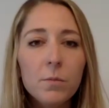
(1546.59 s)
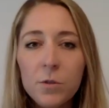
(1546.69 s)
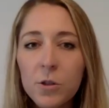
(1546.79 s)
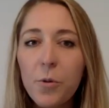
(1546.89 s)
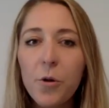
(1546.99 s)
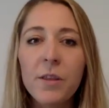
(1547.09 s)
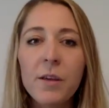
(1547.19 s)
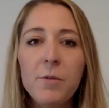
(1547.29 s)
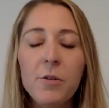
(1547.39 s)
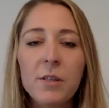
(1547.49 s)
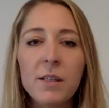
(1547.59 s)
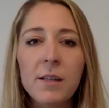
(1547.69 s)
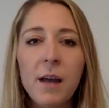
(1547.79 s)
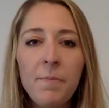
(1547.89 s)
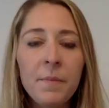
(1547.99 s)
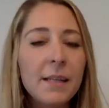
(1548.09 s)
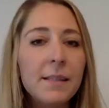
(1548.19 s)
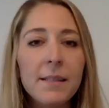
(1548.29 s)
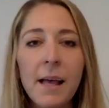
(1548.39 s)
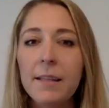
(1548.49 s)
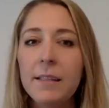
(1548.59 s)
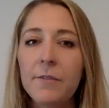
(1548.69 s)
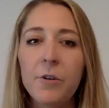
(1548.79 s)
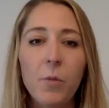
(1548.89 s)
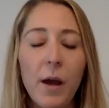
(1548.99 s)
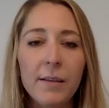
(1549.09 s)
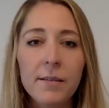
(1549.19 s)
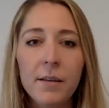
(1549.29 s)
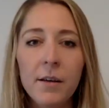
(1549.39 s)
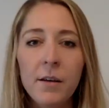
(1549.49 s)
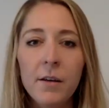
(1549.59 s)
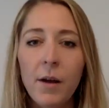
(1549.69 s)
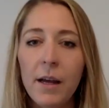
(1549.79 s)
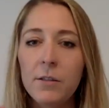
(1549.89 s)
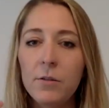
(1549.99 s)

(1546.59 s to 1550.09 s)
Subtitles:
support the immune system in slightly different ways, right?